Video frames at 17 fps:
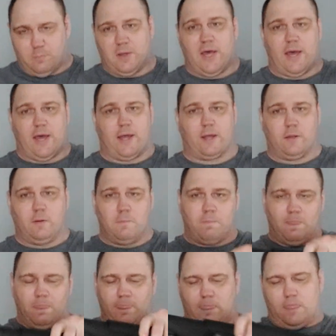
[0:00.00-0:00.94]
back
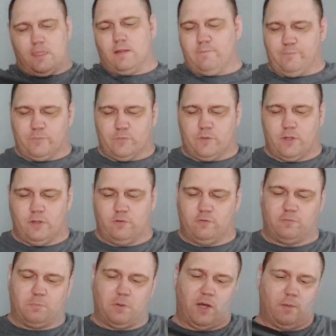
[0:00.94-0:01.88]

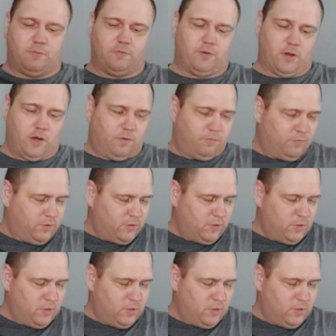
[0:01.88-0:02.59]
and just pops off.